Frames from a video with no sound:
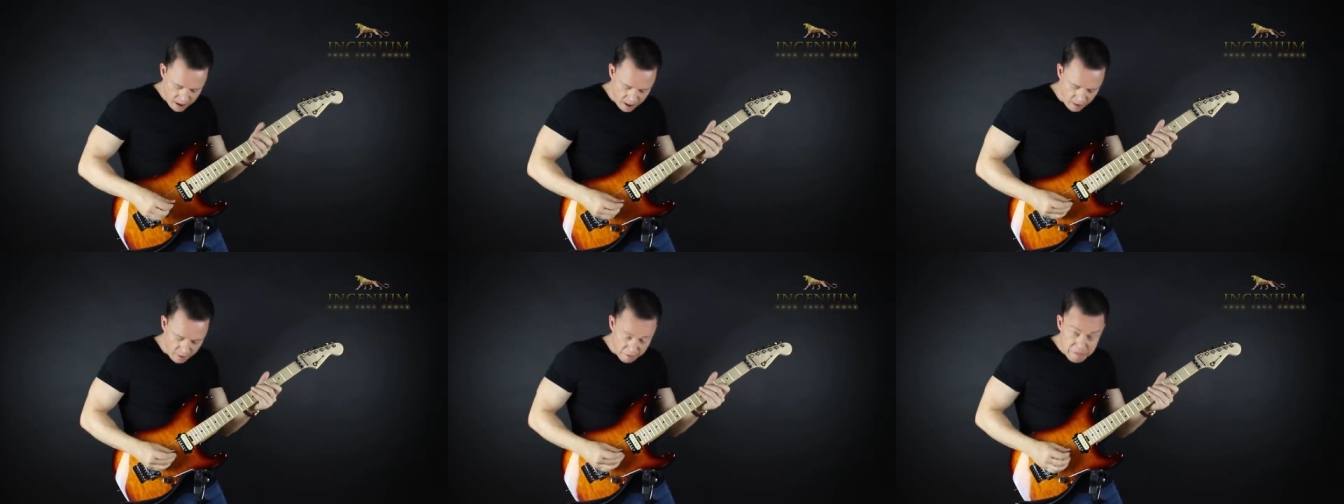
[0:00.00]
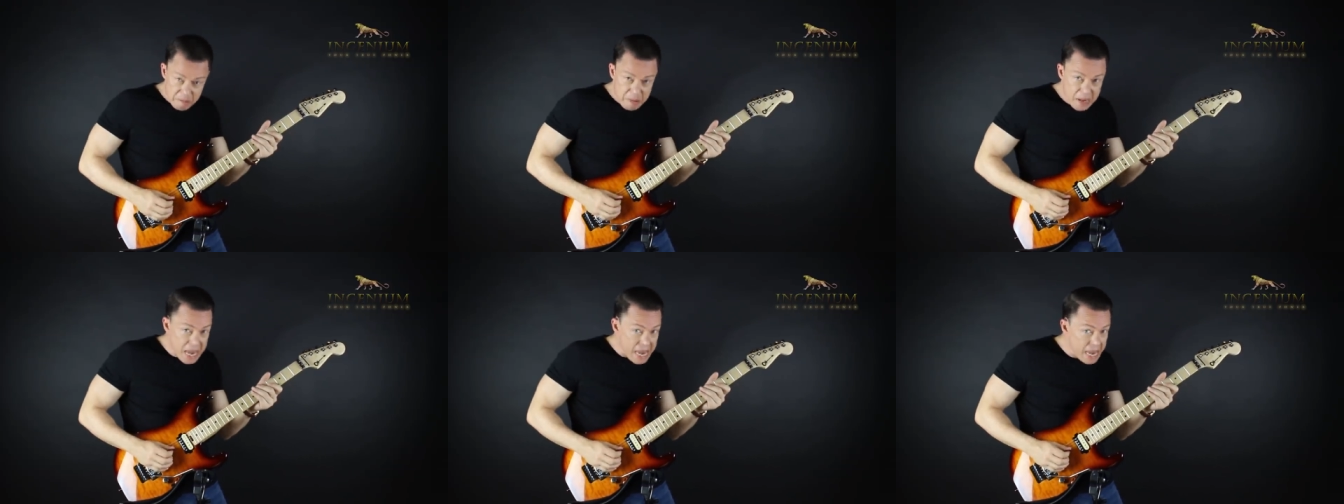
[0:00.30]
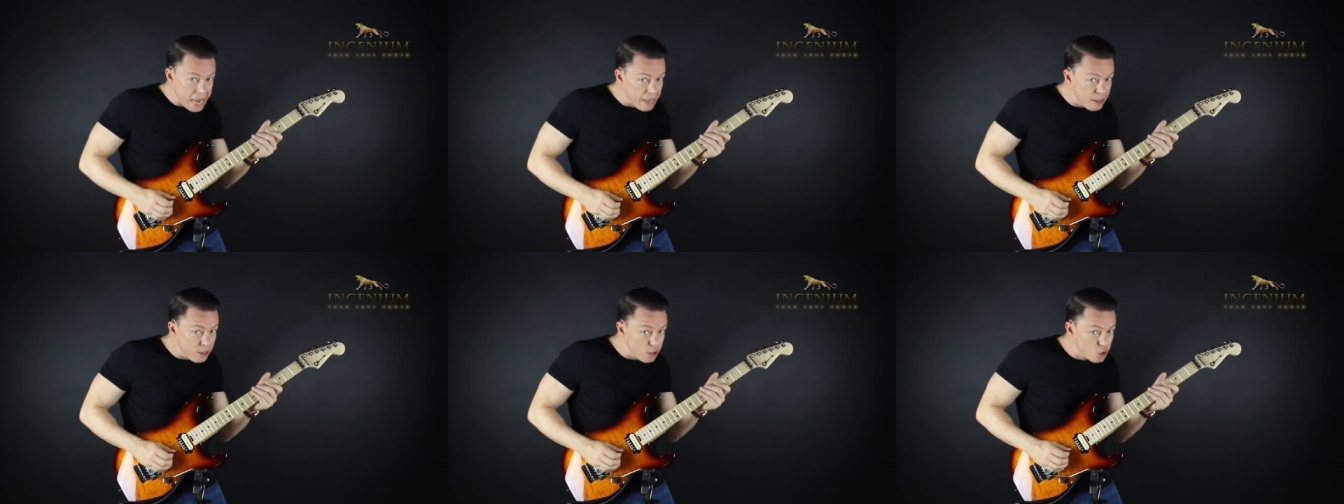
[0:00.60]
of
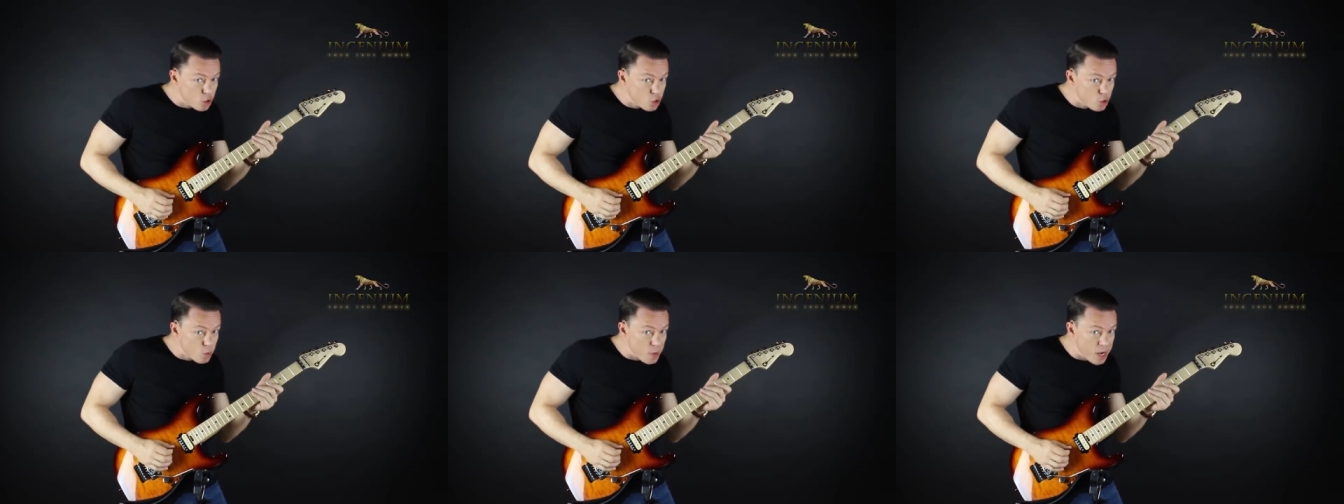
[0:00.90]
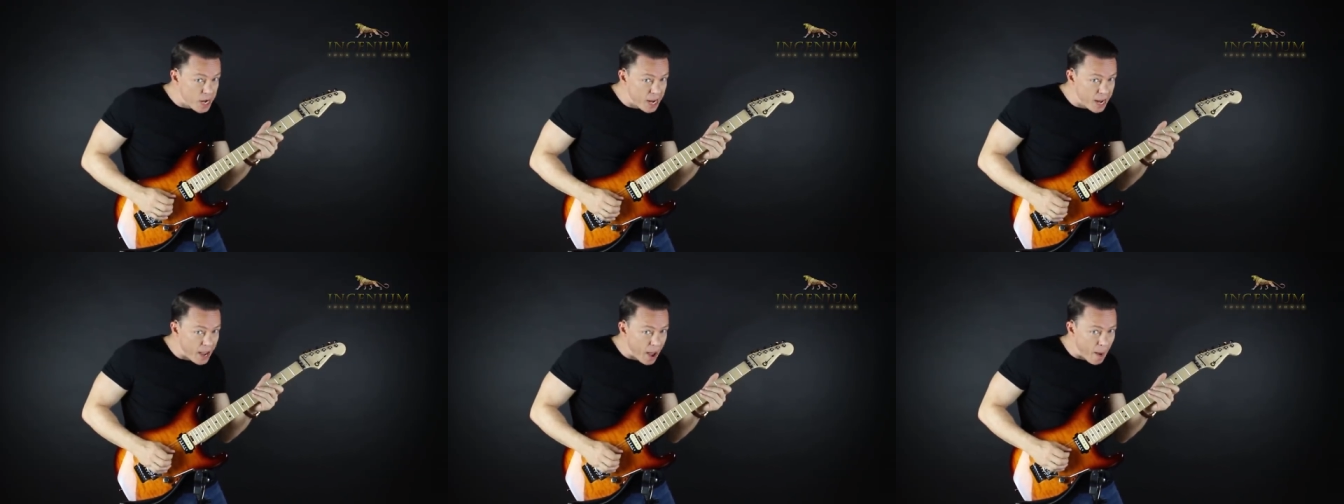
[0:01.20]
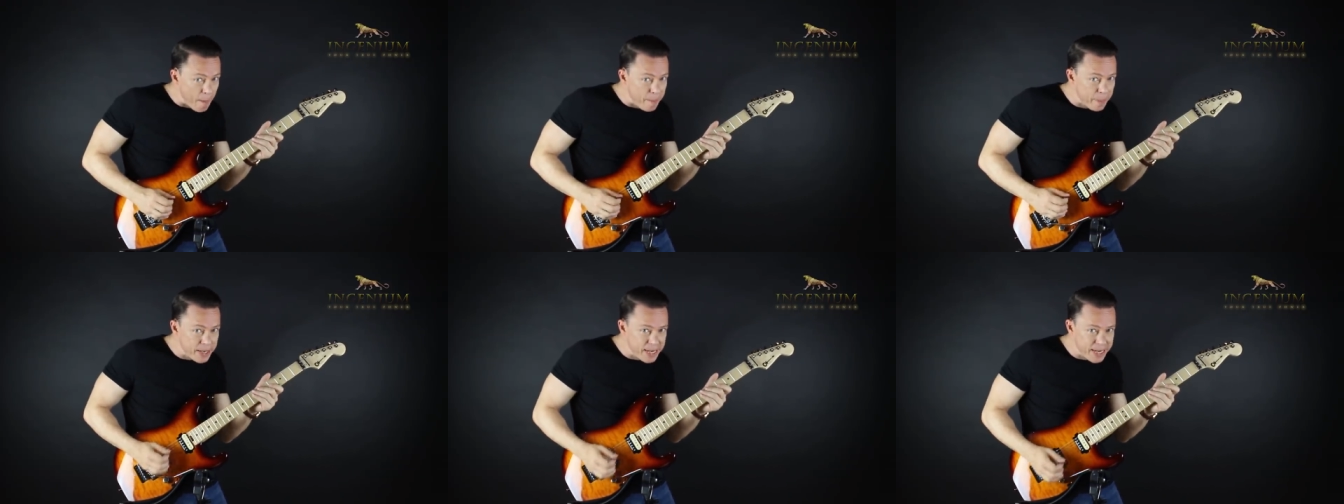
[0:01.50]
picking the string
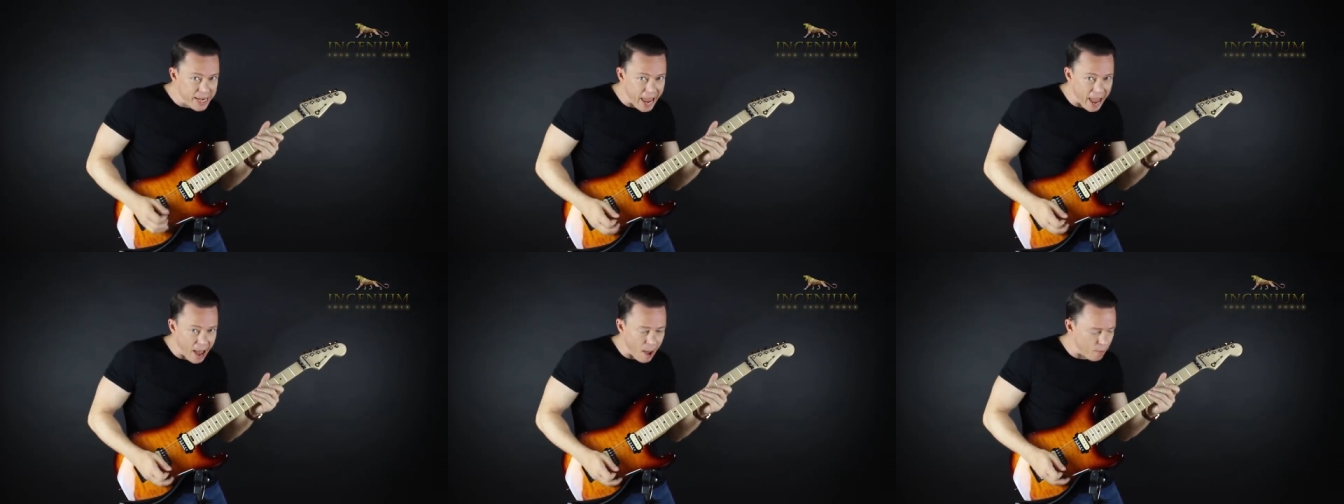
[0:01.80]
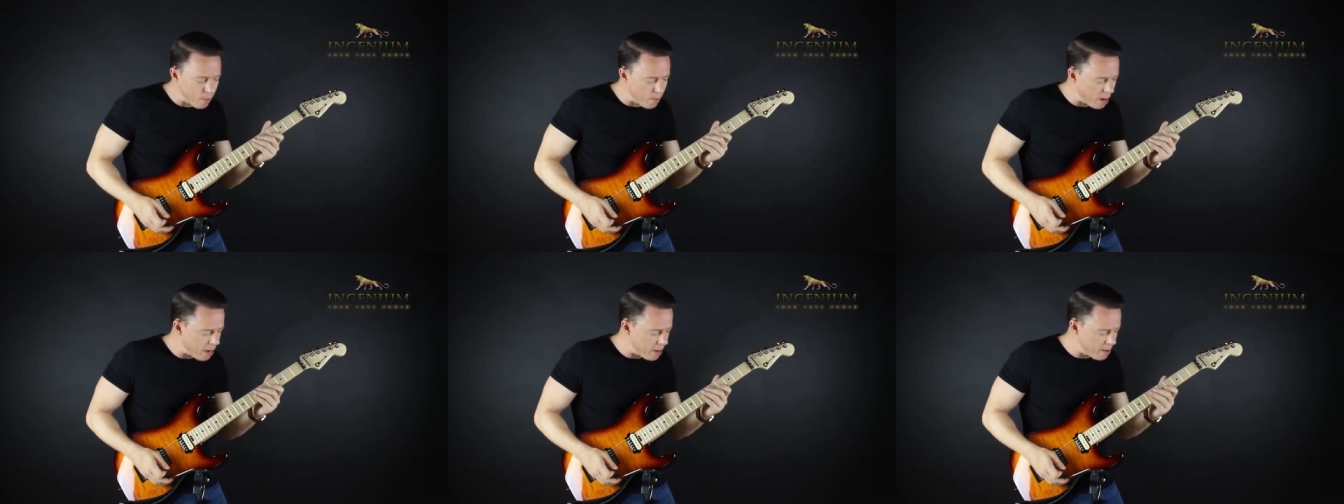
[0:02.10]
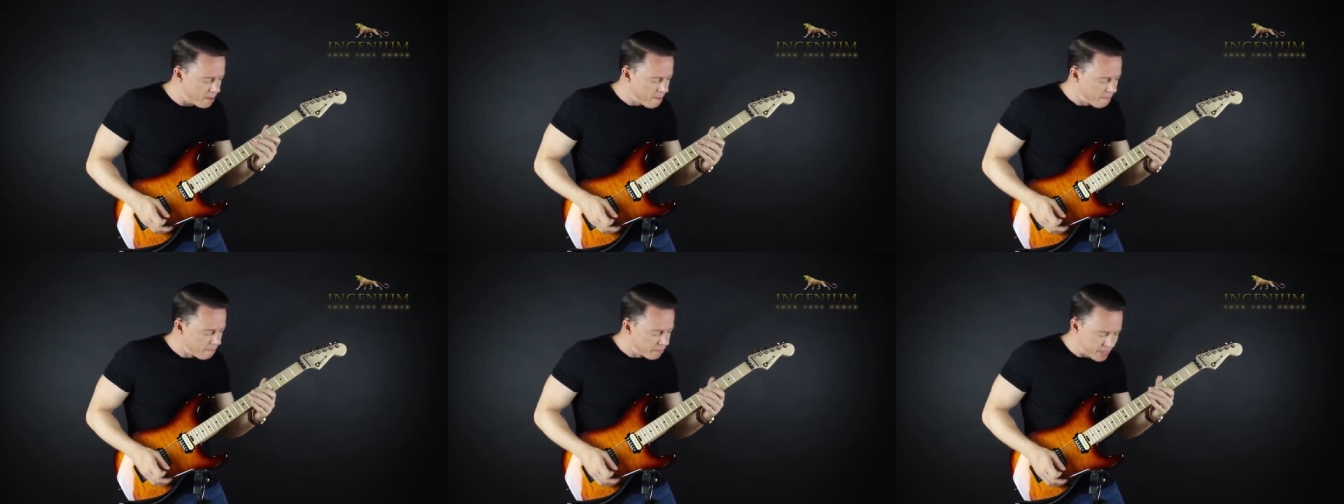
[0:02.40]
up and down, right?